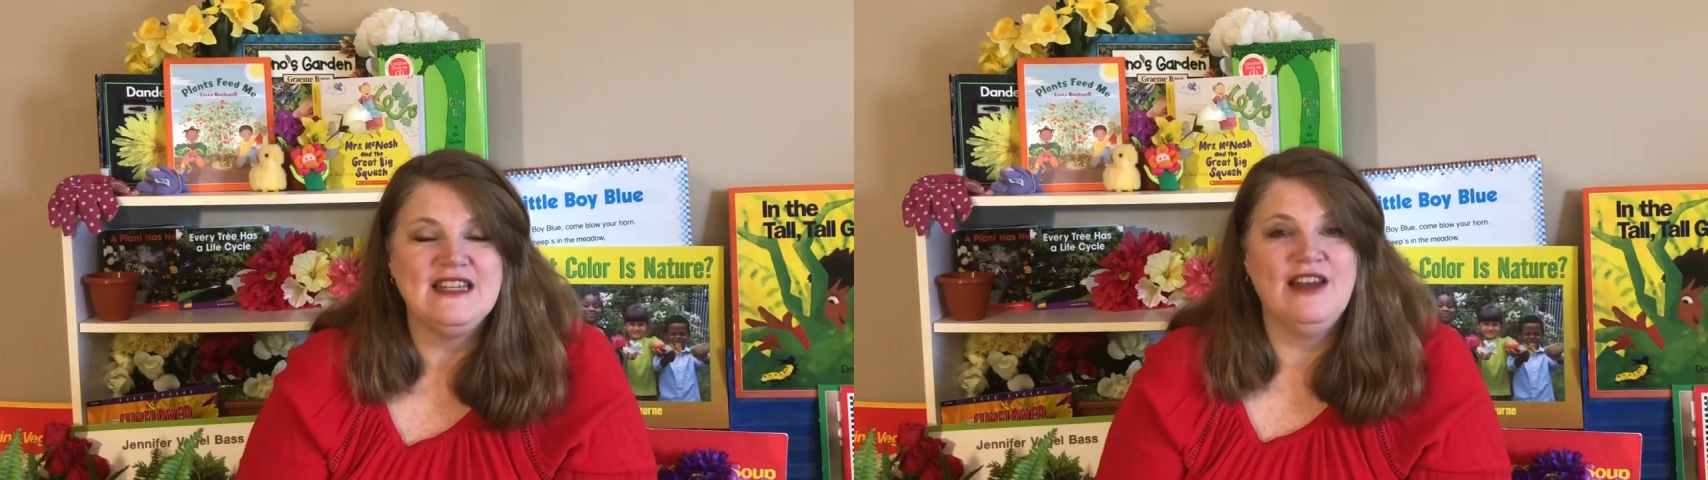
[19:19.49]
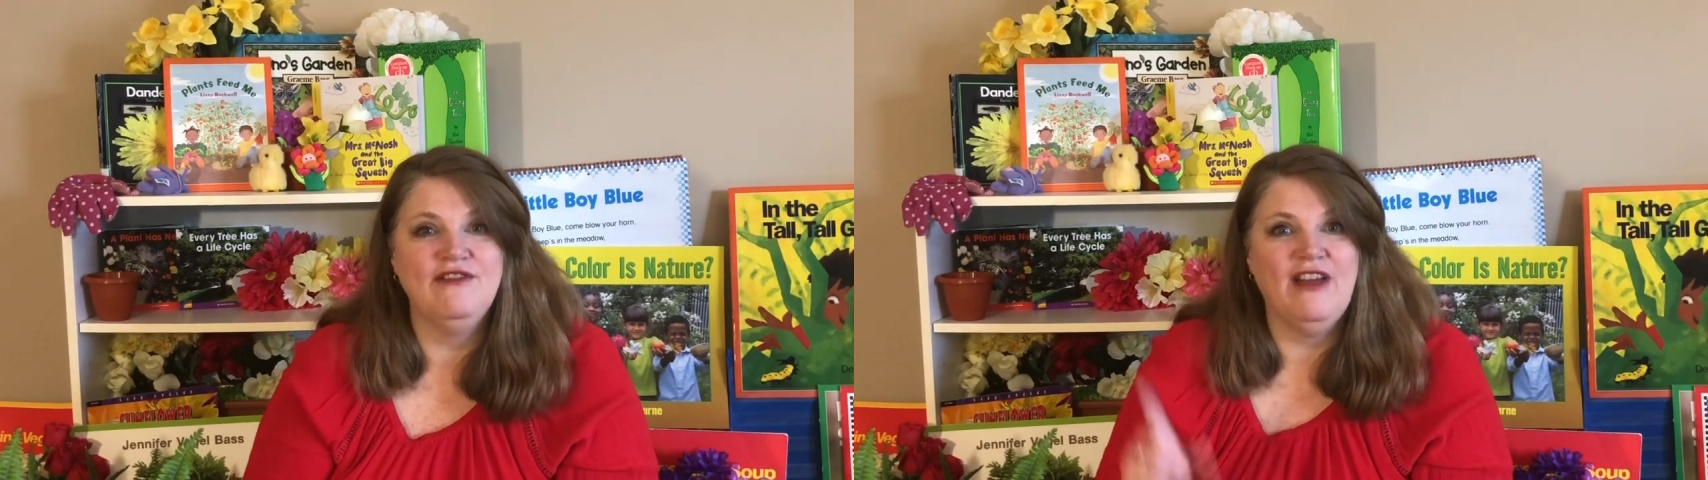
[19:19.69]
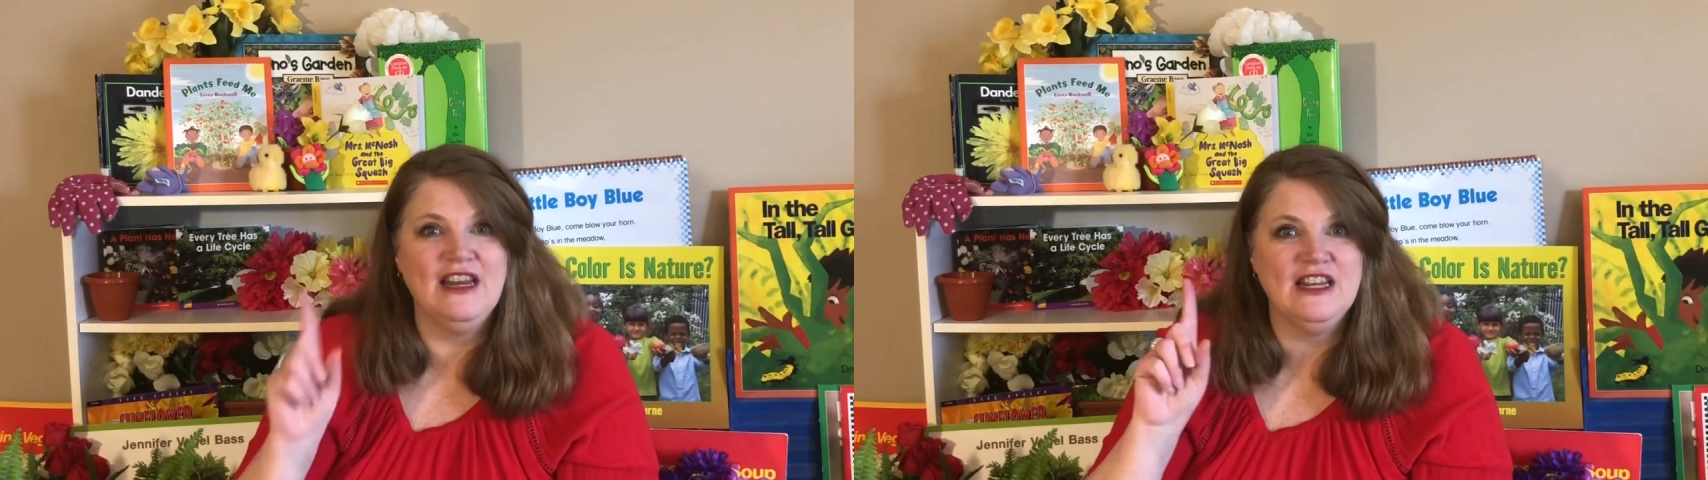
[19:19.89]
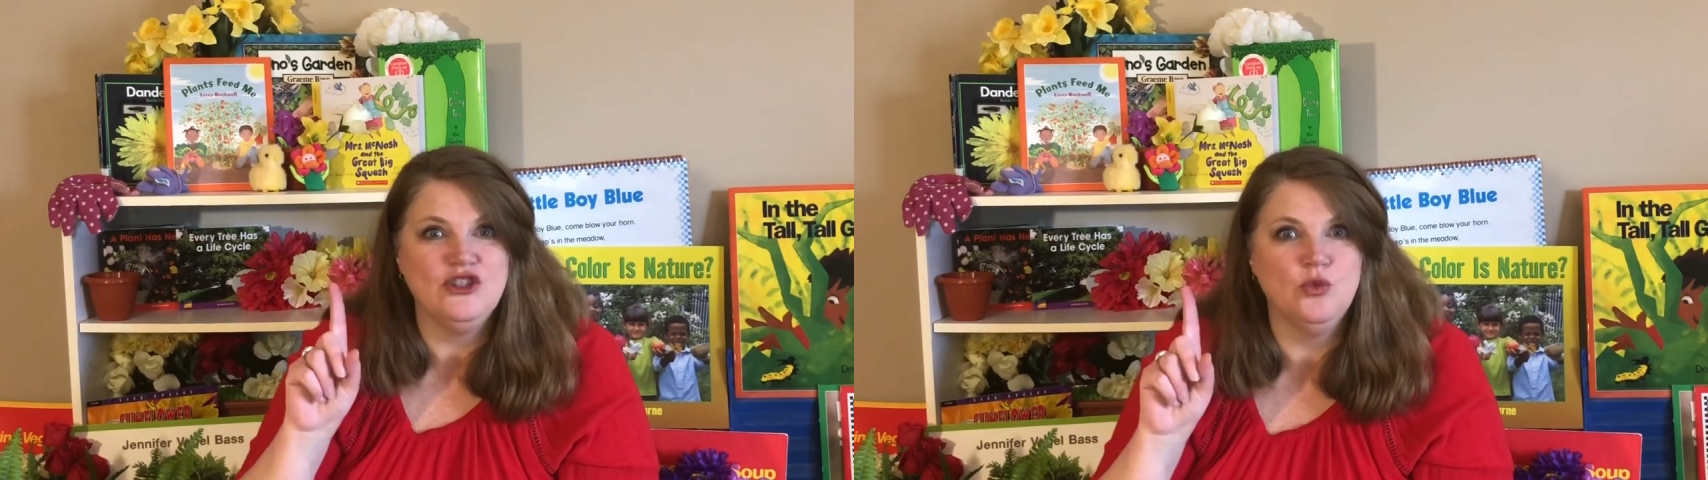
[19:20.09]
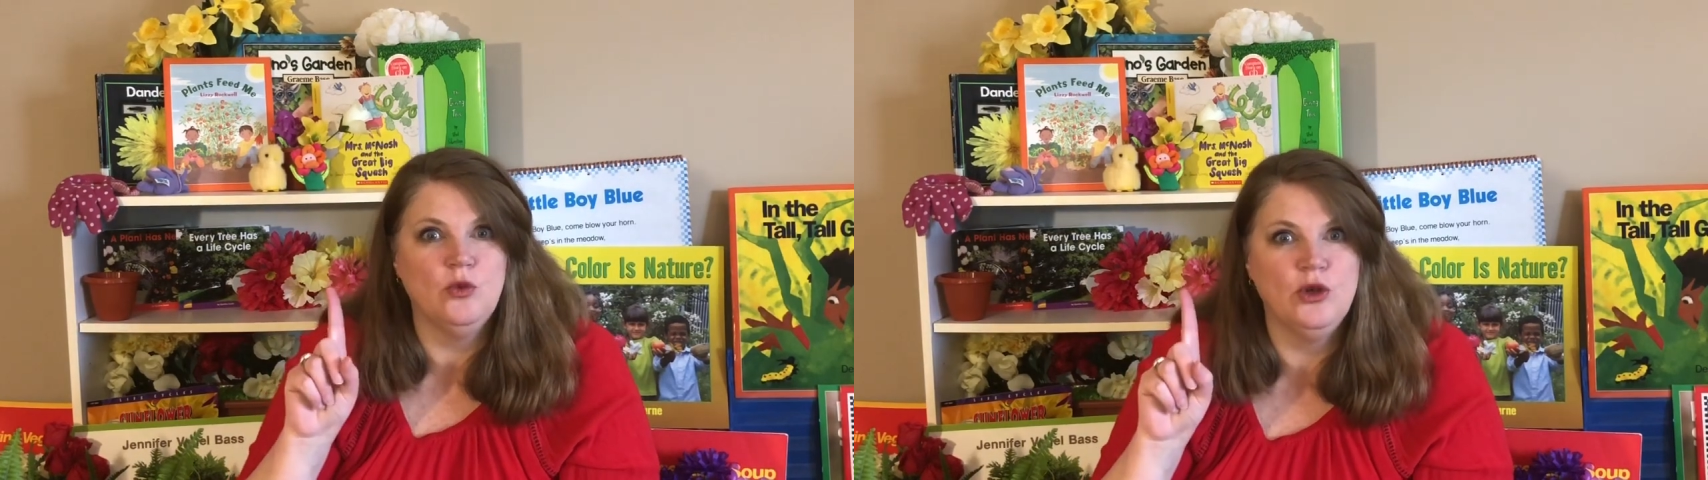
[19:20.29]
and find
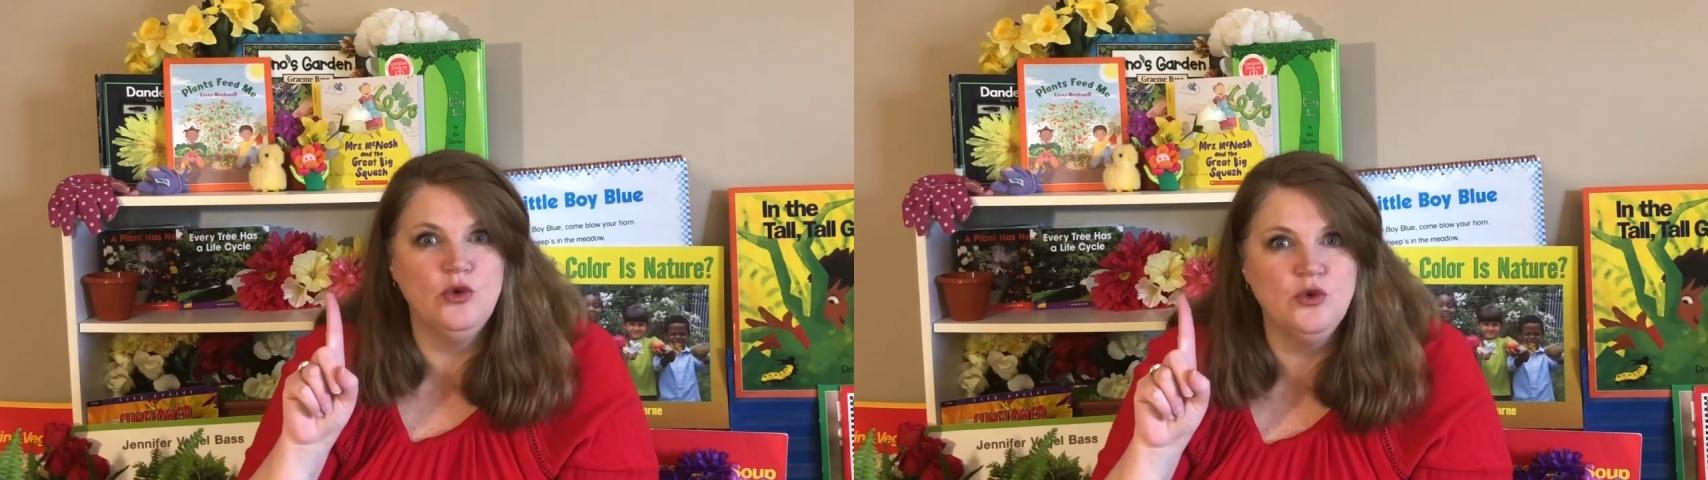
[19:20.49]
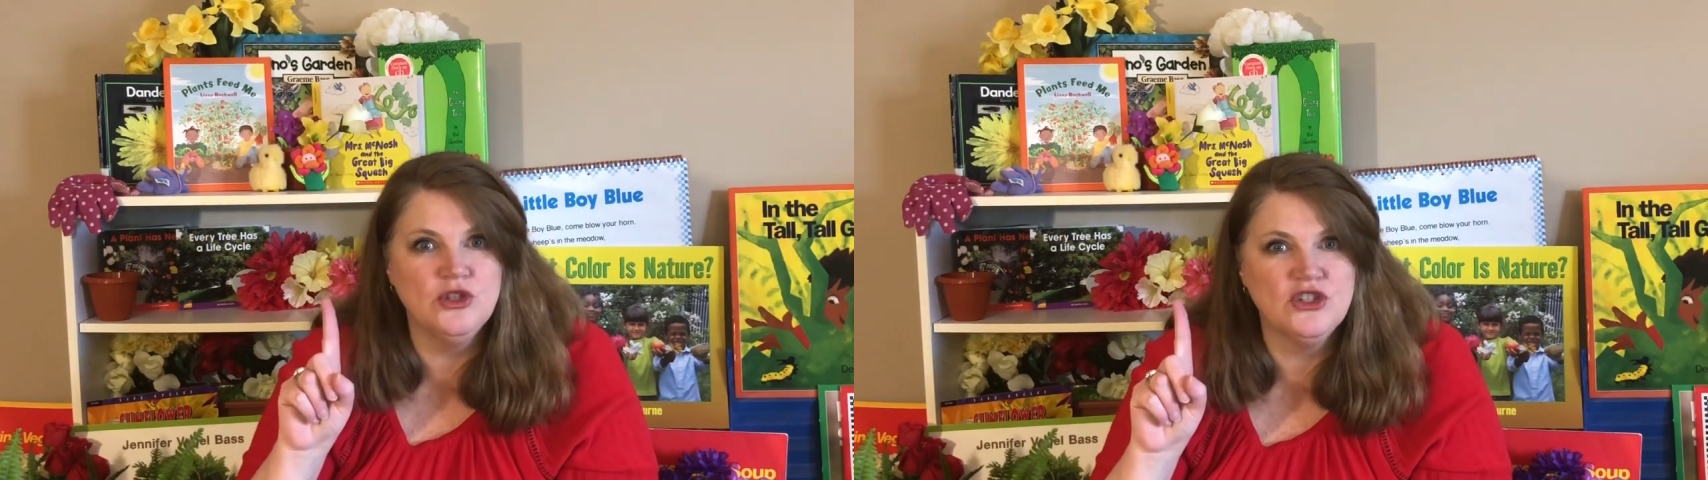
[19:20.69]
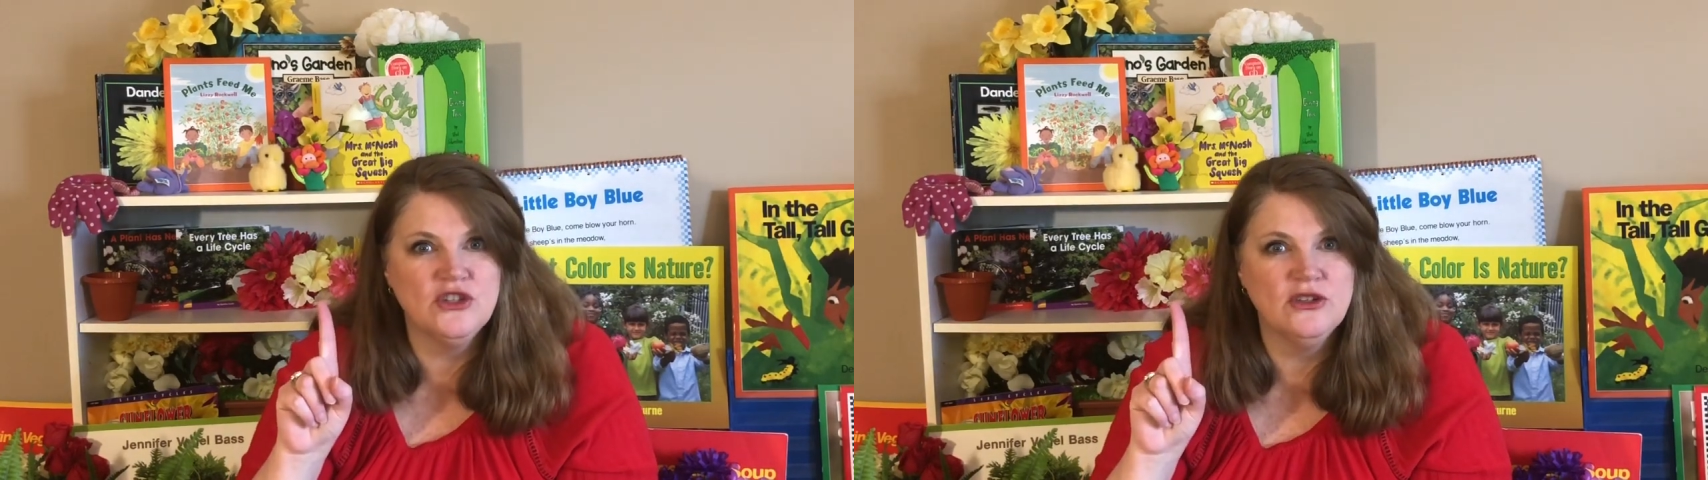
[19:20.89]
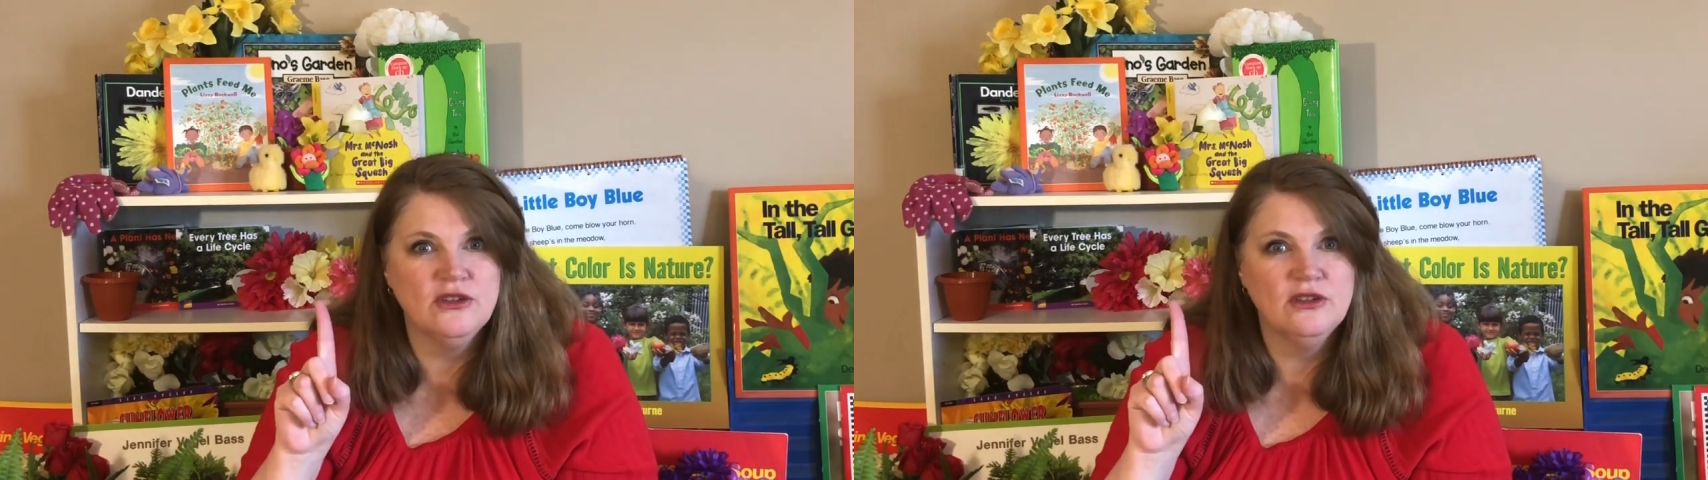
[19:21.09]
its roots,